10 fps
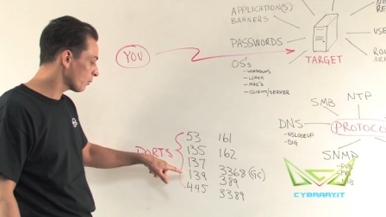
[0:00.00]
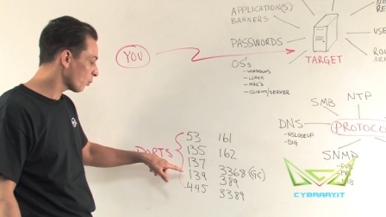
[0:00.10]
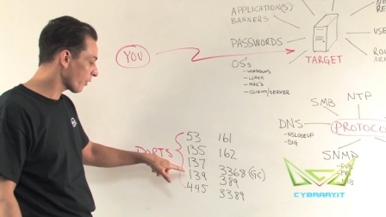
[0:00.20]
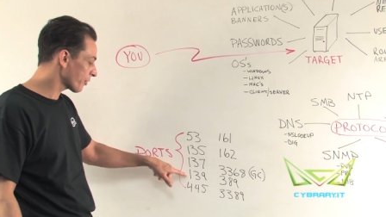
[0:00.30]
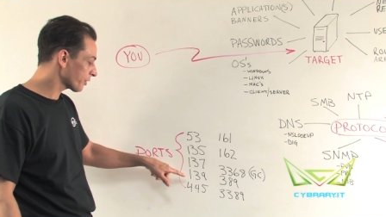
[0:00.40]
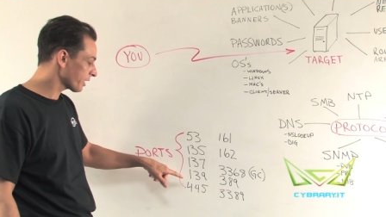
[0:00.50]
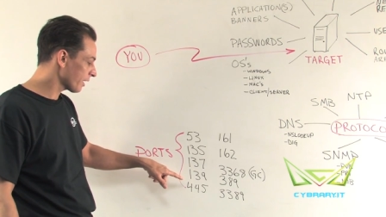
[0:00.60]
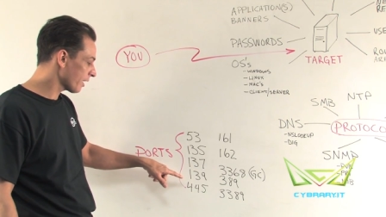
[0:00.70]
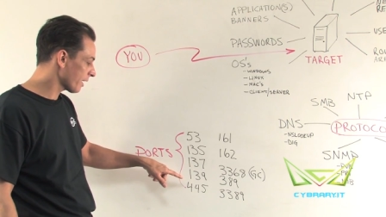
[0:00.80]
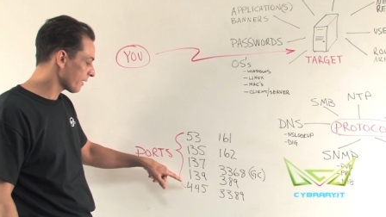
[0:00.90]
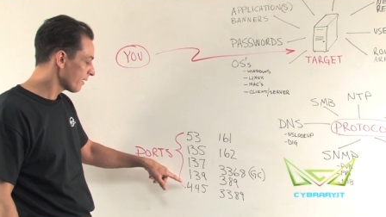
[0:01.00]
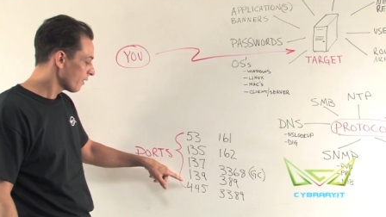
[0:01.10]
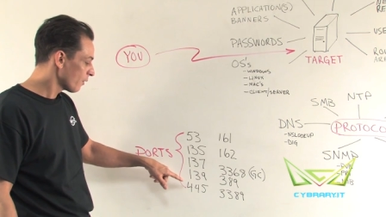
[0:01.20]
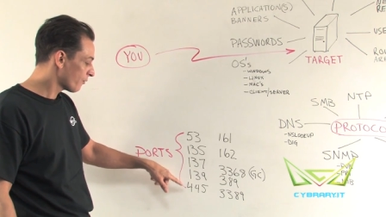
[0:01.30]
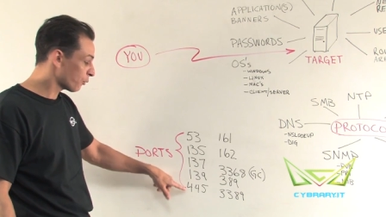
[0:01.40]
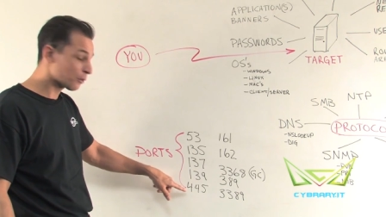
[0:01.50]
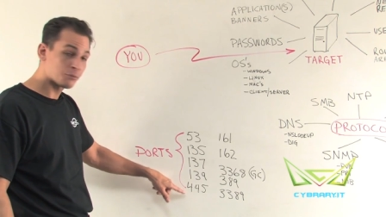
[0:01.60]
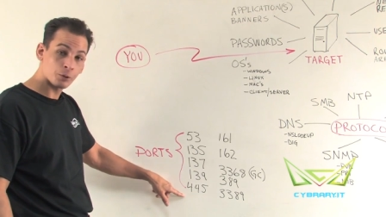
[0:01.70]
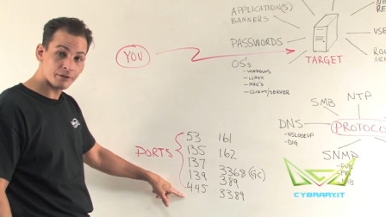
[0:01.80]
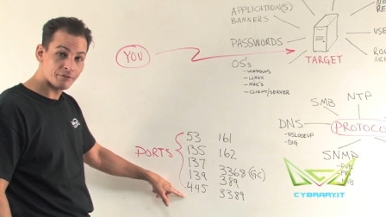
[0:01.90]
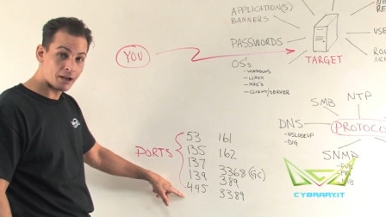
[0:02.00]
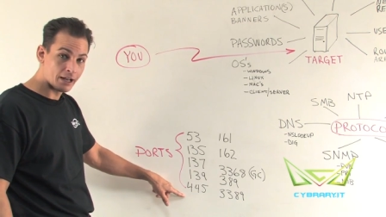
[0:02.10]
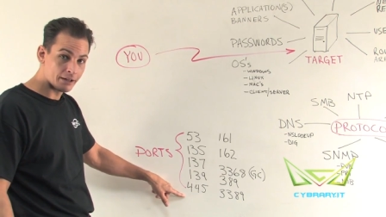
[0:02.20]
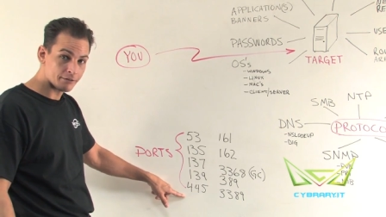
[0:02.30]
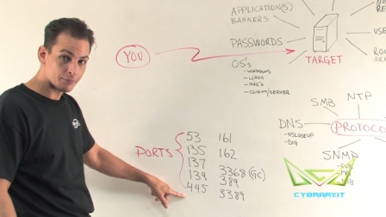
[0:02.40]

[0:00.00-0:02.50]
139, 445?